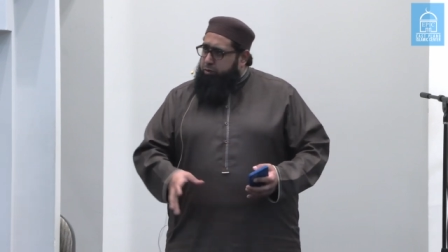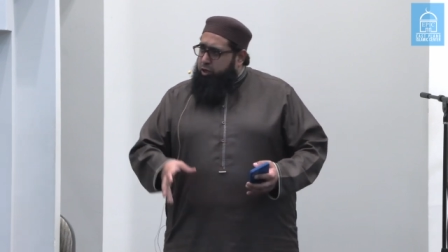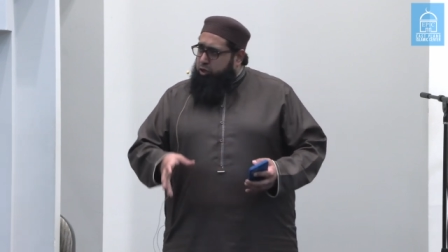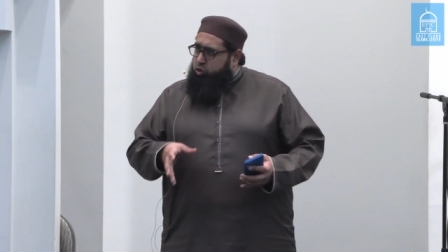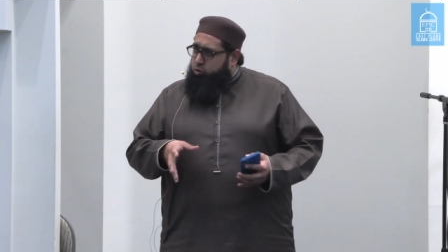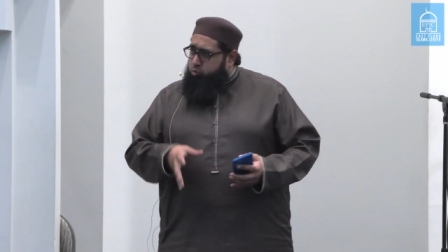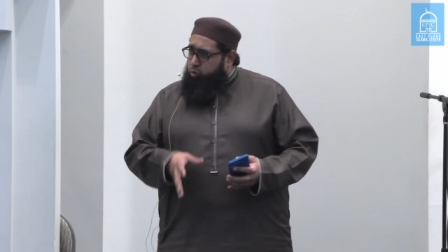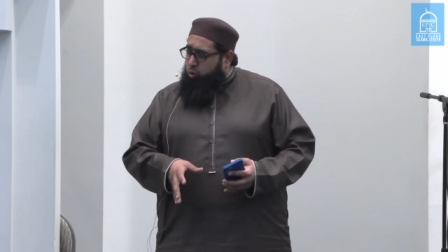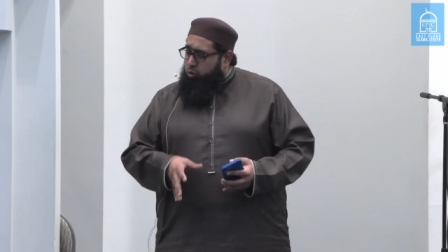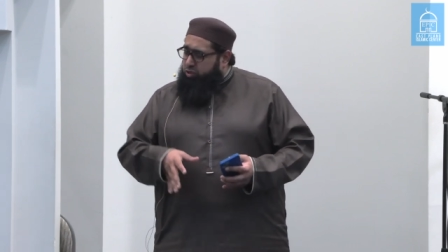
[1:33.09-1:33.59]

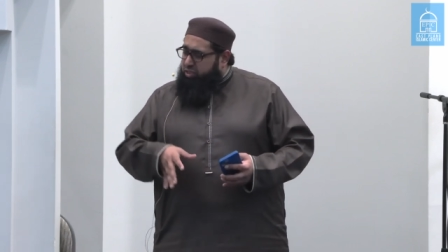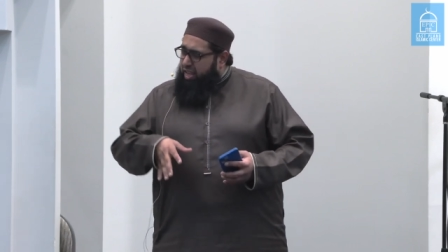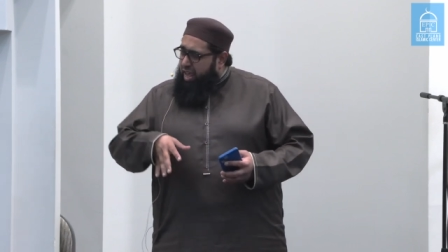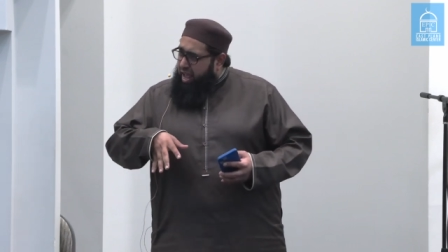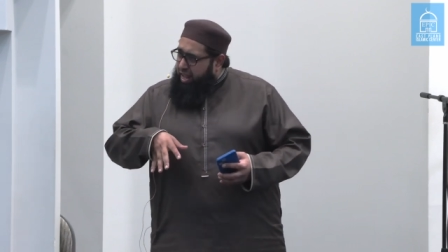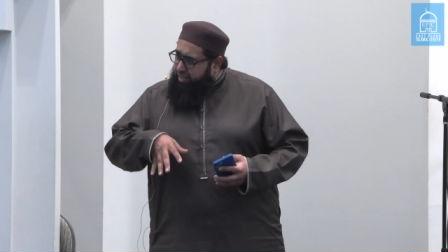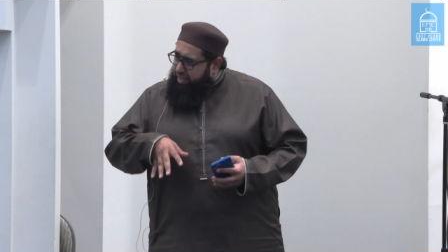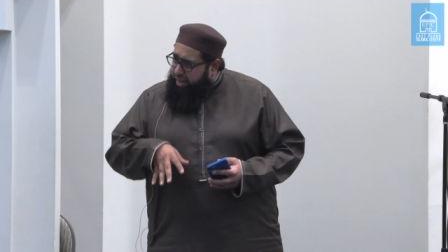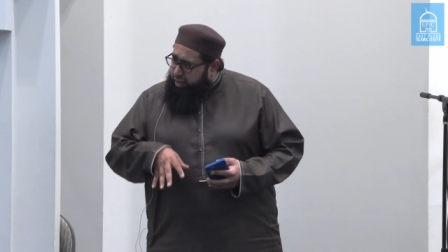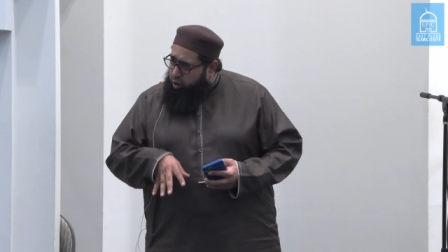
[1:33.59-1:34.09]
there's roots
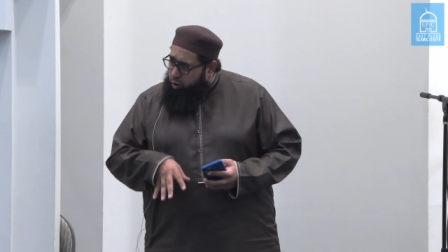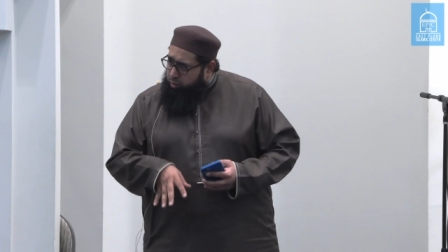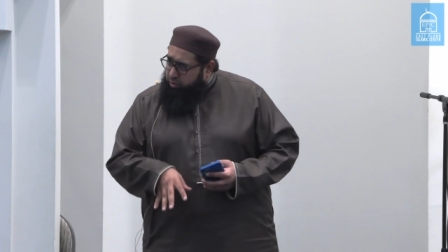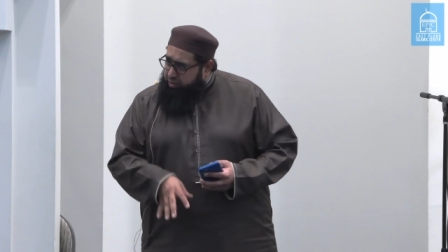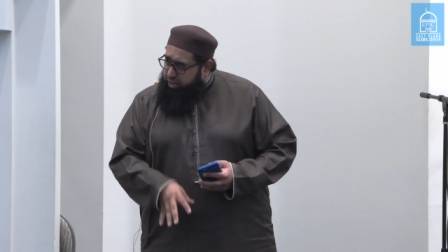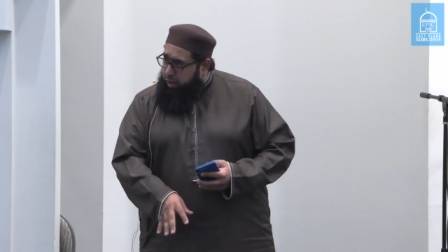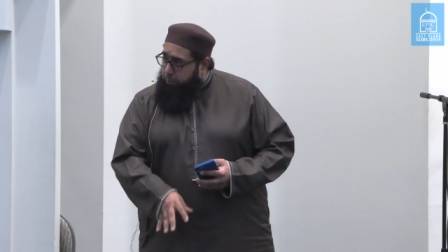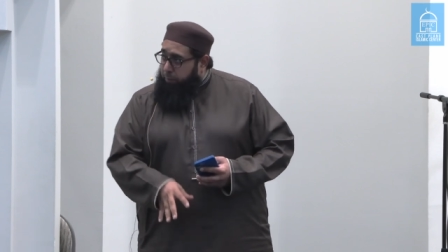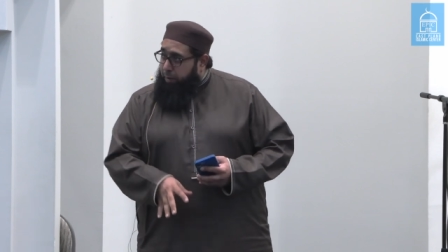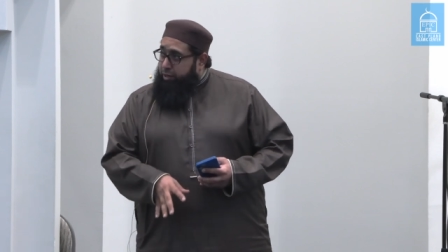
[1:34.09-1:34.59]
that go
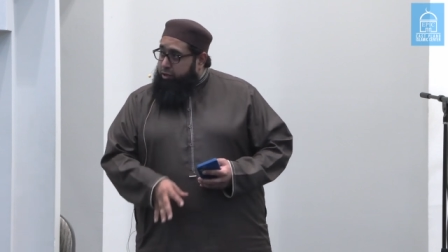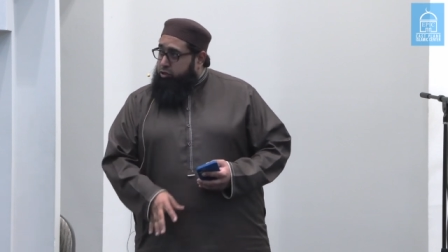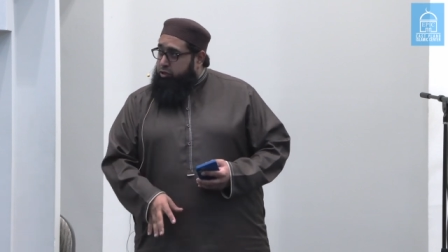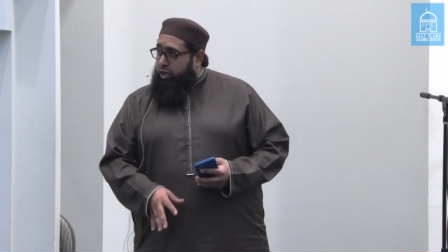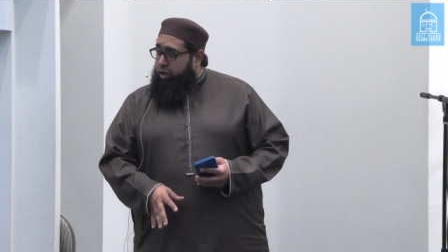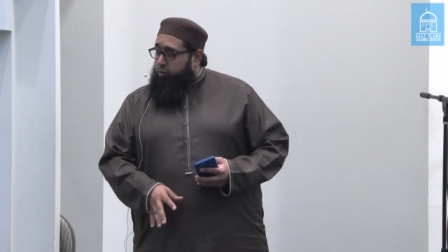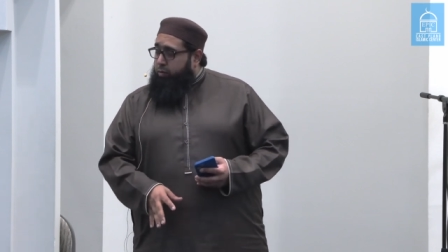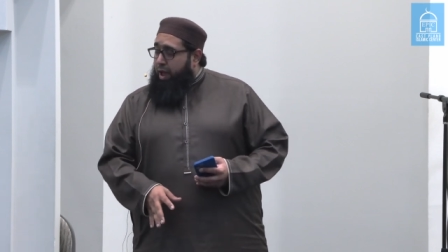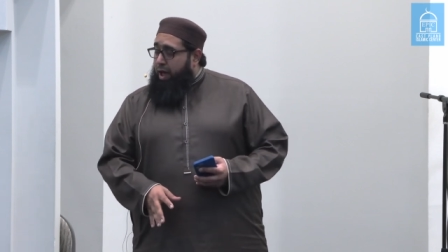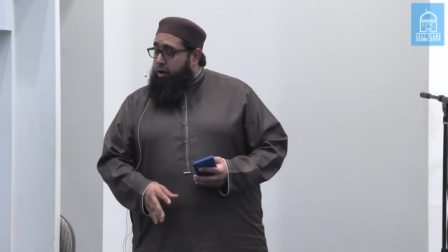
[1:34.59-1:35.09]
deep into
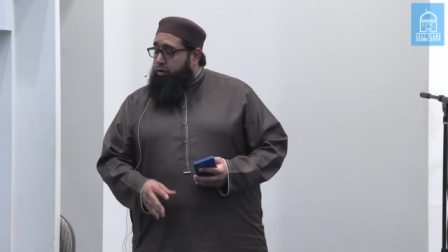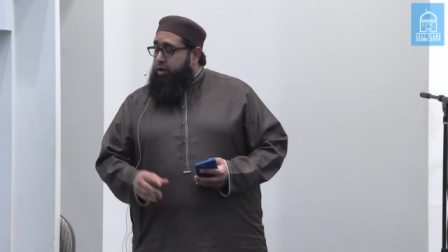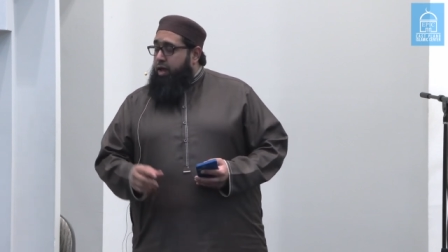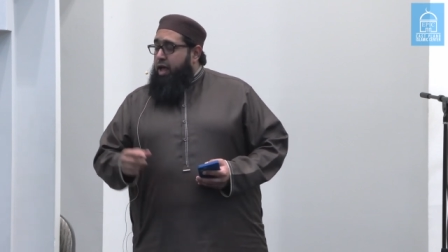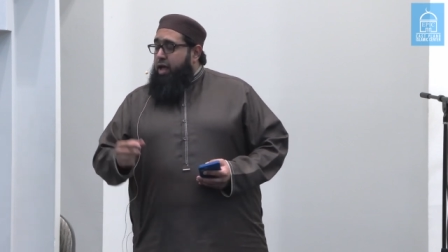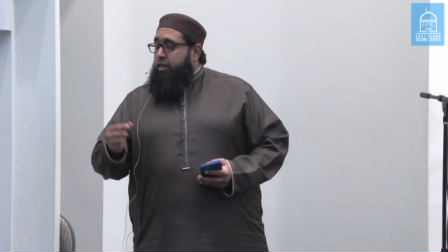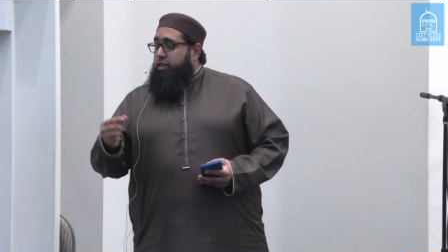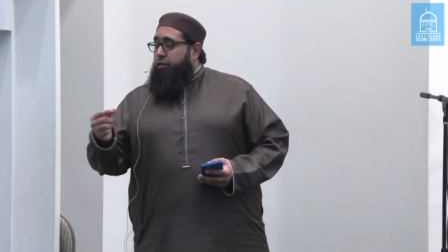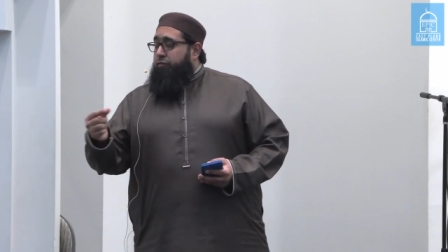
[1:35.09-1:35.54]
the ground,